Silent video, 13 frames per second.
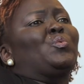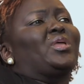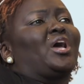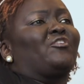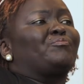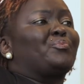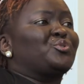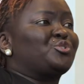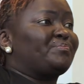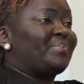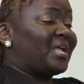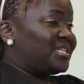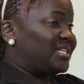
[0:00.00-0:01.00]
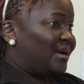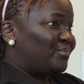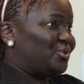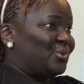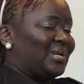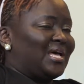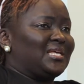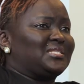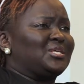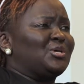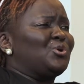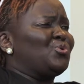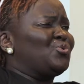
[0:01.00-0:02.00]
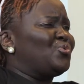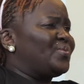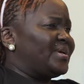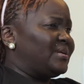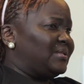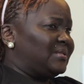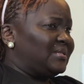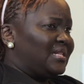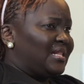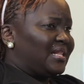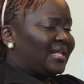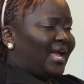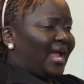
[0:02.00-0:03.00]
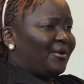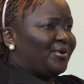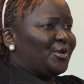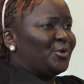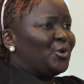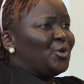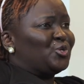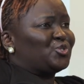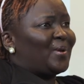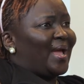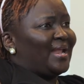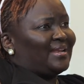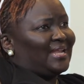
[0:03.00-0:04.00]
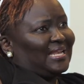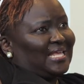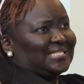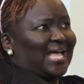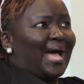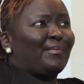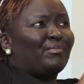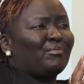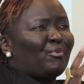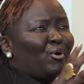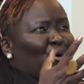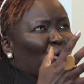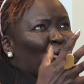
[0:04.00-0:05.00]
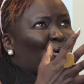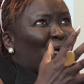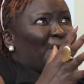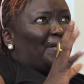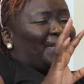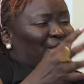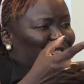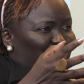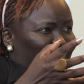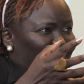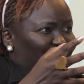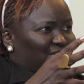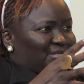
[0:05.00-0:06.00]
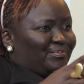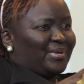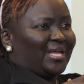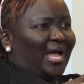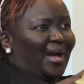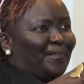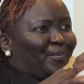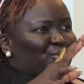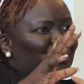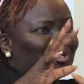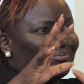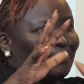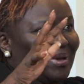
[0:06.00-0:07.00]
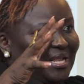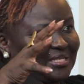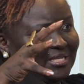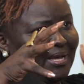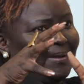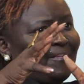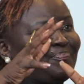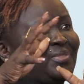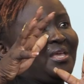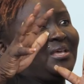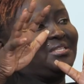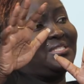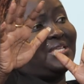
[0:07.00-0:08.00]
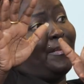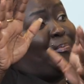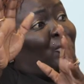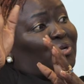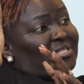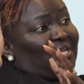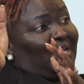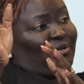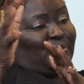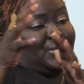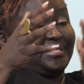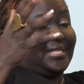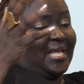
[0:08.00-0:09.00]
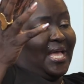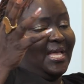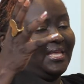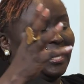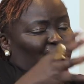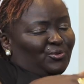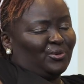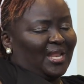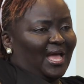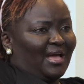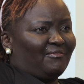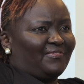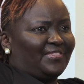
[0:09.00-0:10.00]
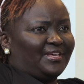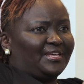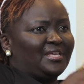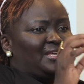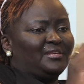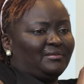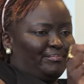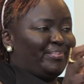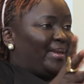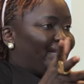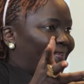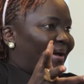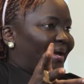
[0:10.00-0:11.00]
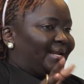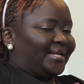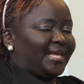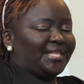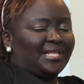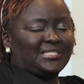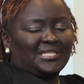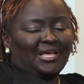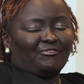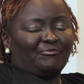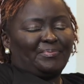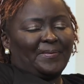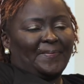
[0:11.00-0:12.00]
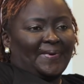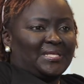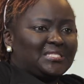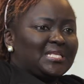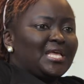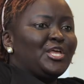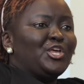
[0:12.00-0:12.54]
We have postpartum doulas who will carry you. So I realized I'm more passionate being a postpartum supporter, because I don't have the paper, and Kenyans love papers.